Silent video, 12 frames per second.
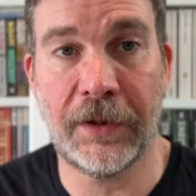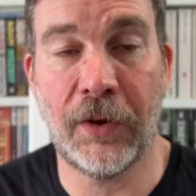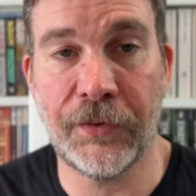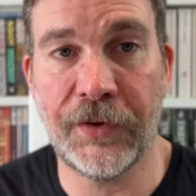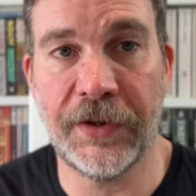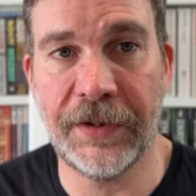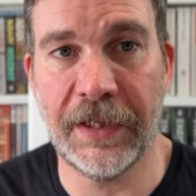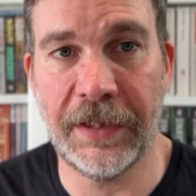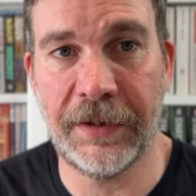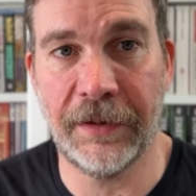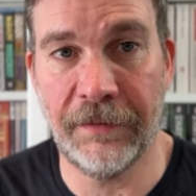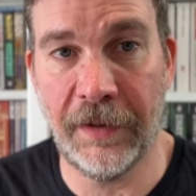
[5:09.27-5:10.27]

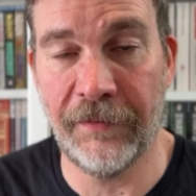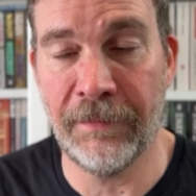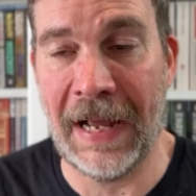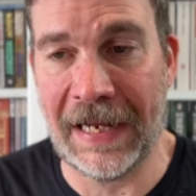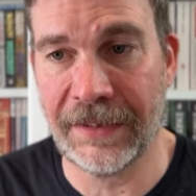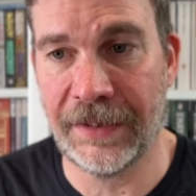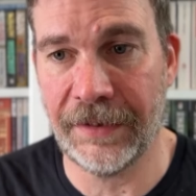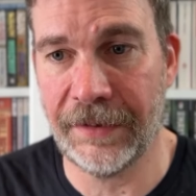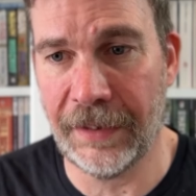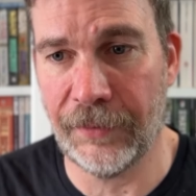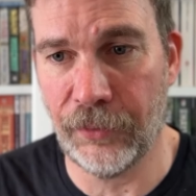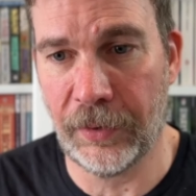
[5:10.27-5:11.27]
consciousness of Max as a
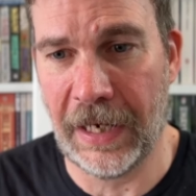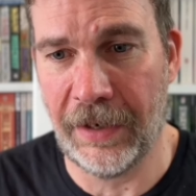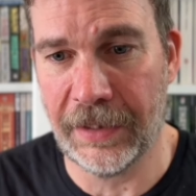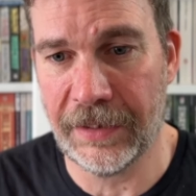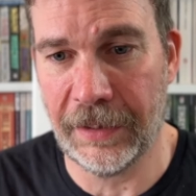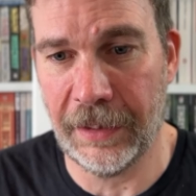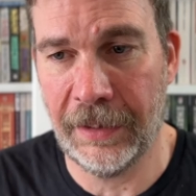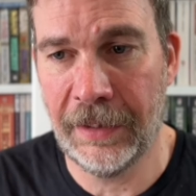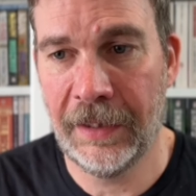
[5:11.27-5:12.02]
central character.